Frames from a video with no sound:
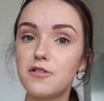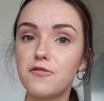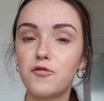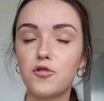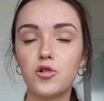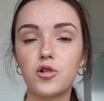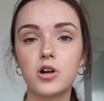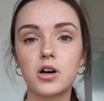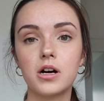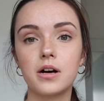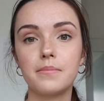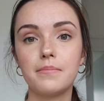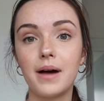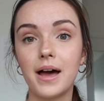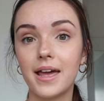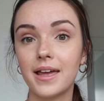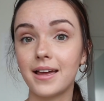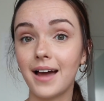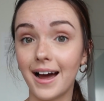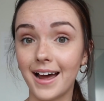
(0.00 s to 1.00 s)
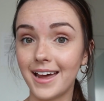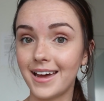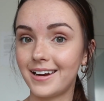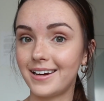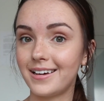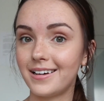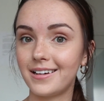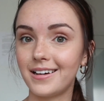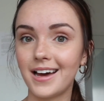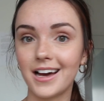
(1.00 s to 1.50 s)
for my
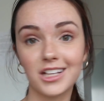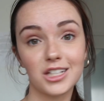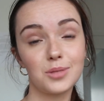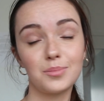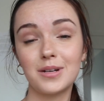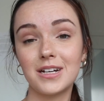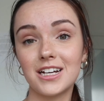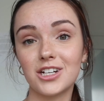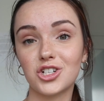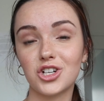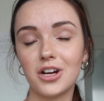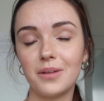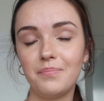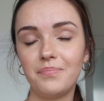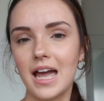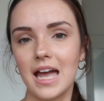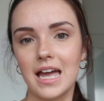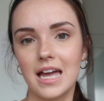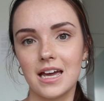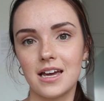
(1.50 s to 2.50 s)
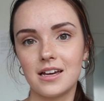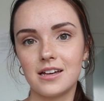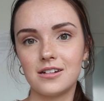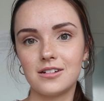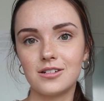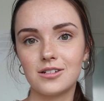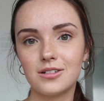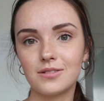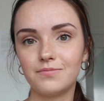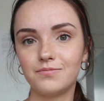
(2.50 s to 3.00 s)
Guyana expedition,
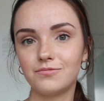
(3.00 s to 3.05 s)
and